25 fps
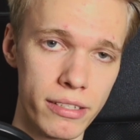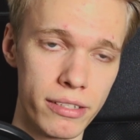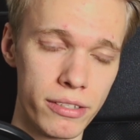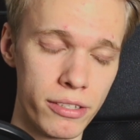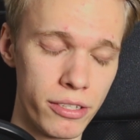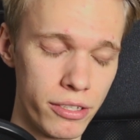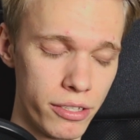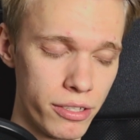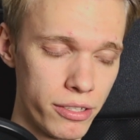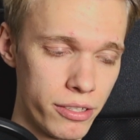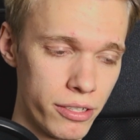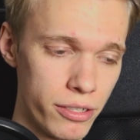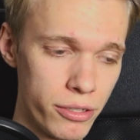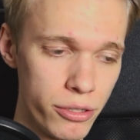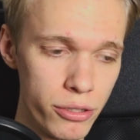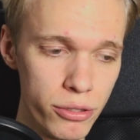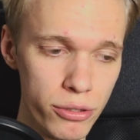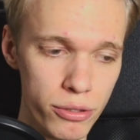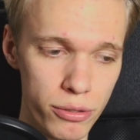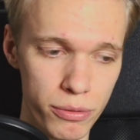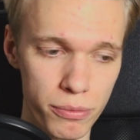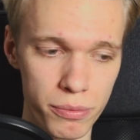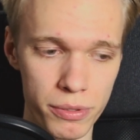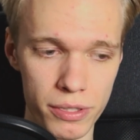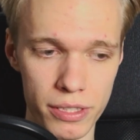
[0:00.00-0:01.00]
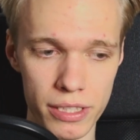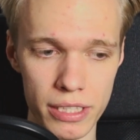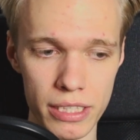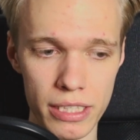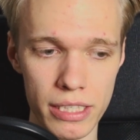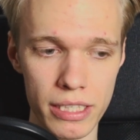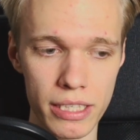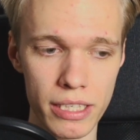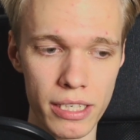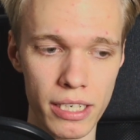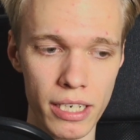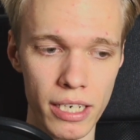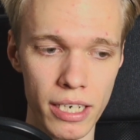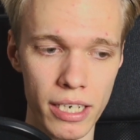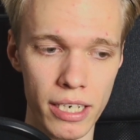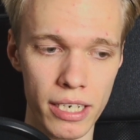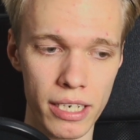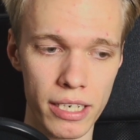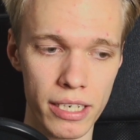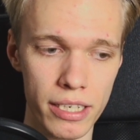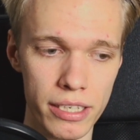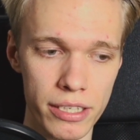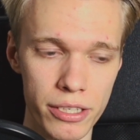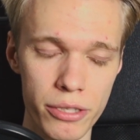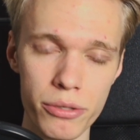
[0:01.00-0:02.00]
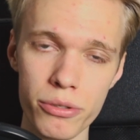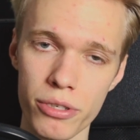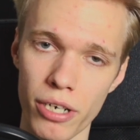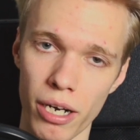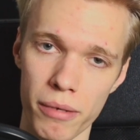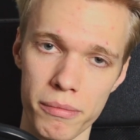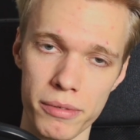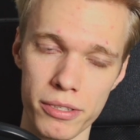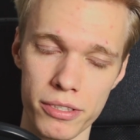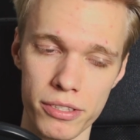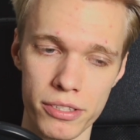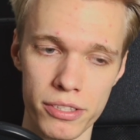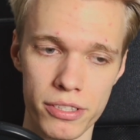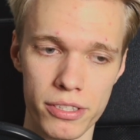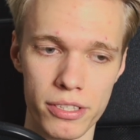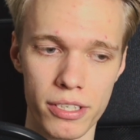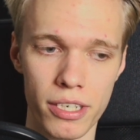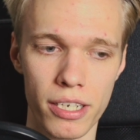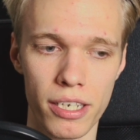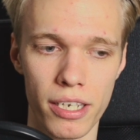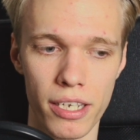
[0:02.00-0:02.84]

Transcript: the noobs, the newcomers,